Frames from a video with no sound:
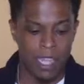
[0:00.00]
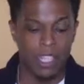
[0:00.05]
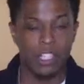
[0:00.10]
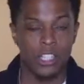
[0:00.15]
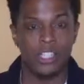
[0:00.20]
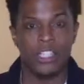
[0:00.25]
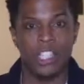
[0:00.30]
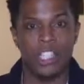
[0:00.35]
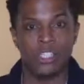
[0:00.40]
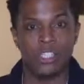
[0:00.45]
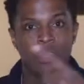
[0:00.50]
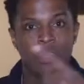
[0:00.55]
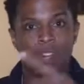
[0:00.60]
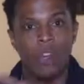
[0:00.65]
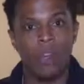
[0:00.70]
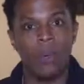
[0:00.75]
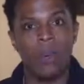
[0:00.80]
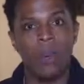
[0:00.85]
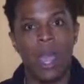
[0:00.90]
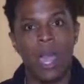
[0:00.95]
just go
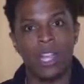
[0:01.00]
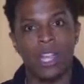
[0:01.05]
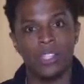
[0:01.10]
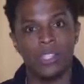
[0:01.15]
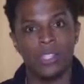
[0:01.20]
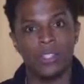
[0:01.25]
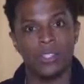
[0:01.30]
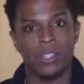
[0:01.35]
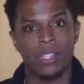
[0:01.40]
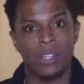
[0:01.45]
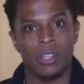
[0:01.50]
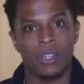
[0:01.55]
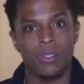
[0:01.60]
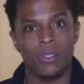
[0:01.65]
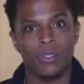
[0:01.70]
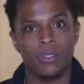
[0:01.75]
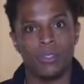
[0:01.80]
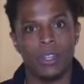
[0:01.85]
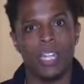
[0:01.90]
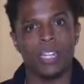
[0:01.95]
wash yourself
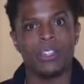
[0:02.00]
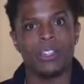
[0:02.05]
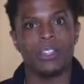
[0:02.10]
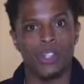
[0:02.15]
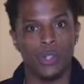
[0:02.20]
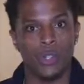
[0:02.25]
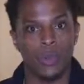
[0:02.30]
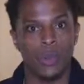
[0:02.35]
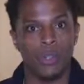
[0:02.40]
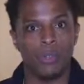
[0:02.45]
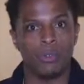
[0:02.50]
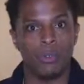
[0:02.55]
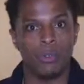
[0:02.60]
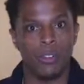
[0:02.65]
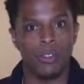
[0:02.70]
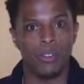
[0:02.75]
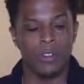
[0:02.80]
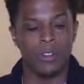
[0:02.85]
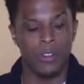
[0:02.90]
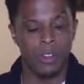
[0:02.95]
in the Jordan
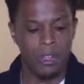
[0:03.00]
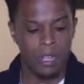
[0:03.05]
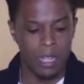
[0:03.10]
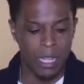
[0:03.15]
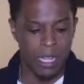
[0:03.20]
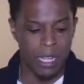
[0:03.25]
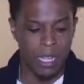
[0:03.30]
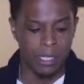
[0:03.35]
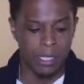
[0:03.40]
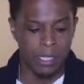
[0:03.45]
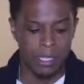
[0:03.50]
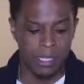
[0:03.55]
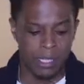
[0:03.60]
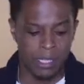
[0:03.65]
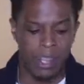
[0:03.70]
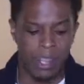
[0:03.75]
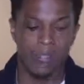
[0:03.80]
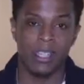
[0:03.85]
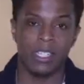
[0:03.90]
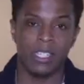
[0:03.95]
River
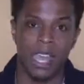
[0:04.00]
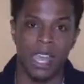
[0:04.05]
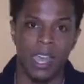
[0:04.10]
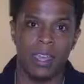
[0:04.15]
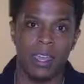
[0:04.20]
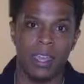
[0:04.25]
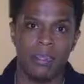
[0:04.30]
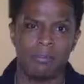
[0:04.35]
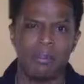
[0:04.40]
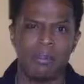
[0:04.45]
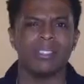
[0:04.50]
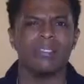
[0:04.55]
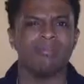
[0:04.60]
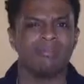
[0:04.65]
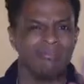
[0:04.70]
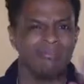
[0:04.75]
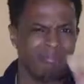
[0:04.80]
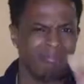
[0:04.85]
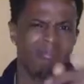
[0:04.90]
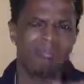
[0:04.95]
7 times
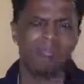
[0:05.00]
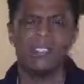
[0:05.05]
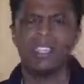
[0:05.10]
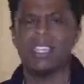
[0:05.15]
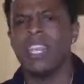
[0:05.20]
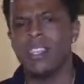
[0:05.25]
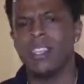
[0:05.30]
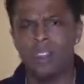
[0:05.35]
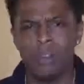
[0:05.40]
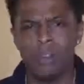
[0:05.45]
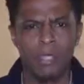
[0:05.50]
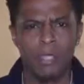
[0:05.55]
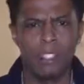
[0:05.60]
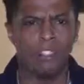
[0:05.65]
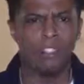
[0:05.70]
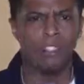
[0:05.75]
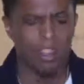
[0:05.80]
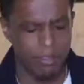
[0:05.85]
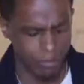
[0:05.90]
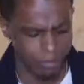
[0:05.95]
and you'll be
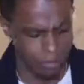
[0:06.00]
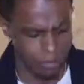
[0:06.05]
straight.